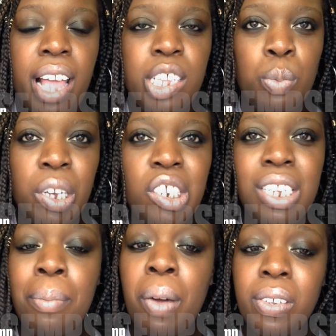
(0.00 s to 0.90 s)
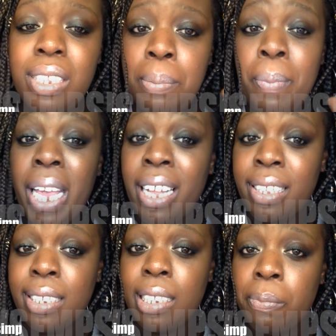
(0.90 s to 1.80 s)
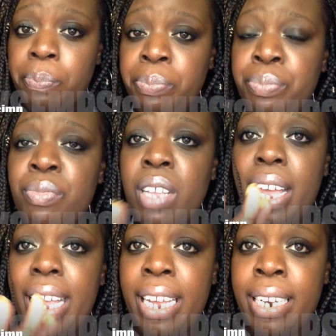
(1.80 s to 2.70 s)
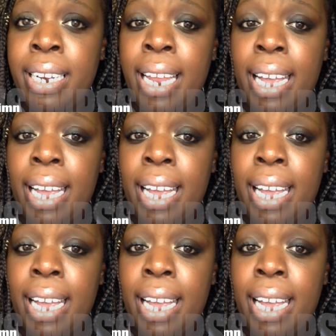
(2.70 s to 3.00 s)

especially amongst the males in